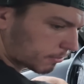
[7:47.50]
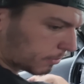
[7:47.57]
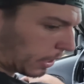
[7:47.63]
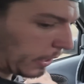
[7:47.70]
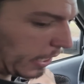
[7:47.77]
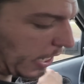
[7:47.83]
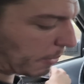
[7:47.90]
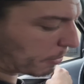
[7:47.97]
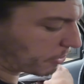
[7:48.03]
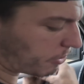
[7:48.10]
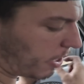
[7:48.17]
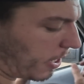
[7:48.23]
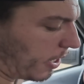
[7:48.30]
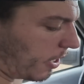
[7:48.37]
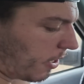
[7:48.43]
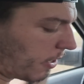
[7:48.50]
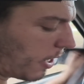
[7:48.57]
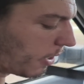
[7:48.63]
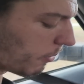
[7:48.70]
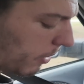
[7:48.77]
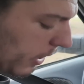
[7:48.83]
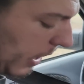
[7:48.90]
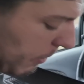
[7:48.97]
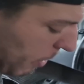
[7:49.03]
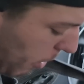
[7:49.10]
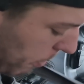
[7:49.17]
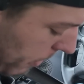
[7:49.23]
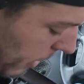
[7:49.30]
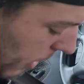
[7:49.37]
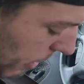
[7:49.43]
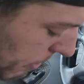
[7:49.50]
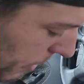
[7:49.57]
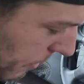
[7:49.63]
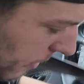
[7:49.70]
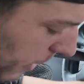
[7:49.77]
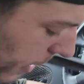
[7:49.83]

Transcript: my camera's right here and I don't want to keep opening up this